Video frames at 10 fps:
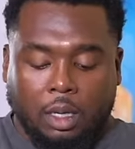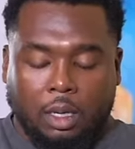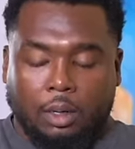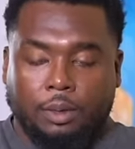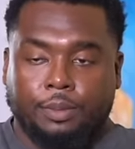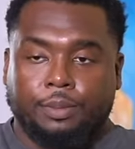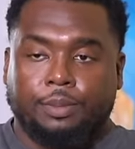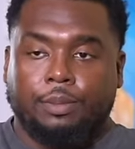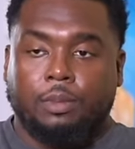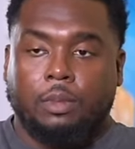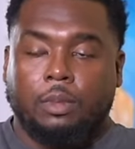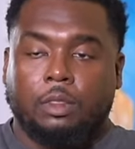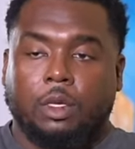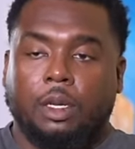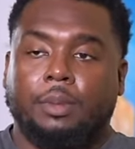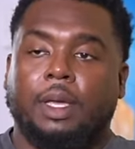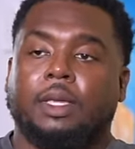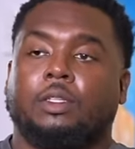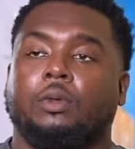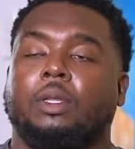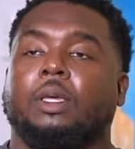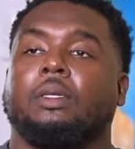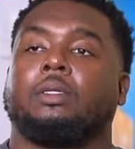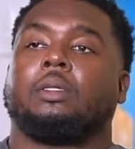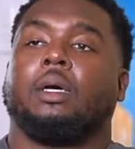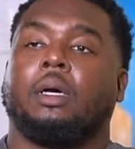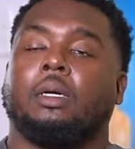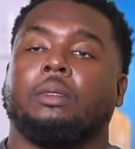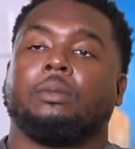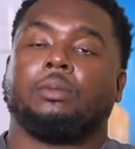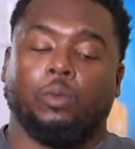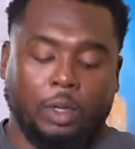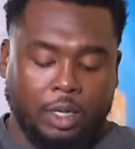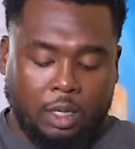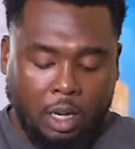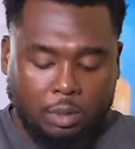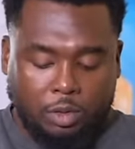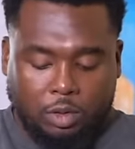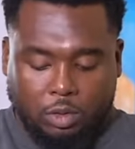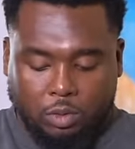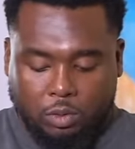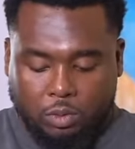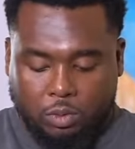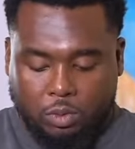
you. Um, so let me ask you this: um, mm-hmm. When it comes to